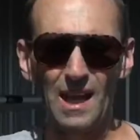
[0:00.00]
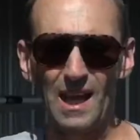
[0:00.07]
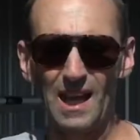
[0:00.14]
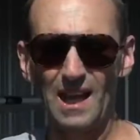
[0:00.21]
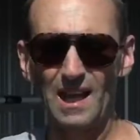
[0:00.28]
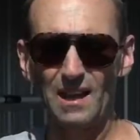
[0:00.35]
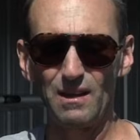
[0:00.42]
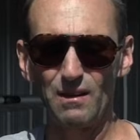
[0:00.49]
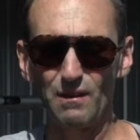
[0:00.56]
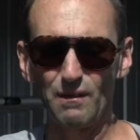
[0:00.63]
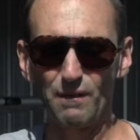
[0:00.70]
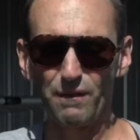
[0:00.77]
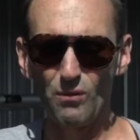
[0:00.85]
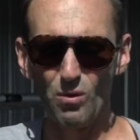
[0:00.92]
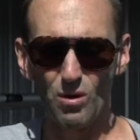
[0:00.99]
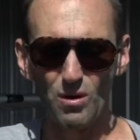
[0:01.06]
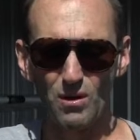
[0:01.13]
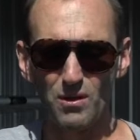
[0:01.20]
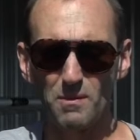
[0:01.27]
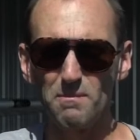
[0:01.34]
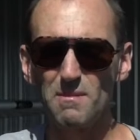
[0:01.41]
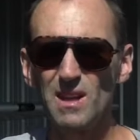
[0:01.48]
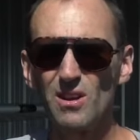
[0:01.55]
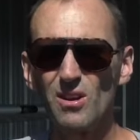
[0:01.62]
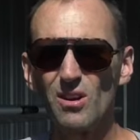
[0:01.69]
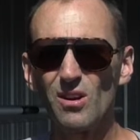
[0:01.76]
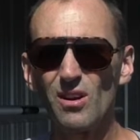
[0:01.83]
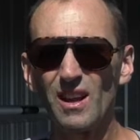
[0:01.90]
And for the
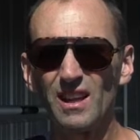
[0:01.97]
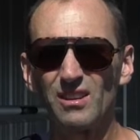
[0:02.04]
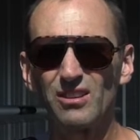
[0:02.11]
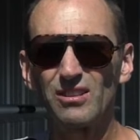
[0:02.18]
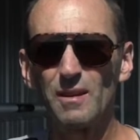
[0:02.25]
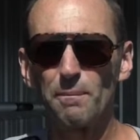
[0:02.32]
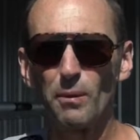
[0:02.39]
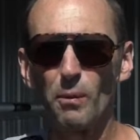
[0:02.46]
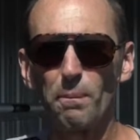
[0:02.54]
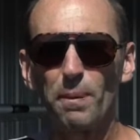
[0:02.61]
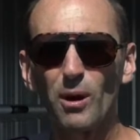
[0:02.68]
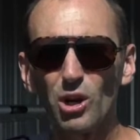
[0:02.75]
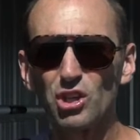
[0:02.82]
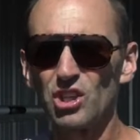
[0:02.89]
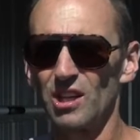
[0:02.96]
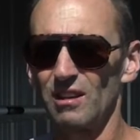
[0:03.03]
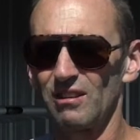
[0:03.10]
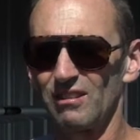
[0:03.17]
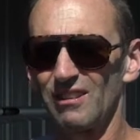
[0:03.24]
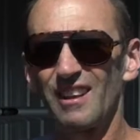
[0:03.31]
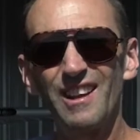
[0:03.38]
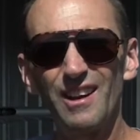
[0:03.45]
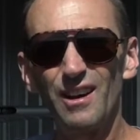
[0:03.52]
mere and simple purchase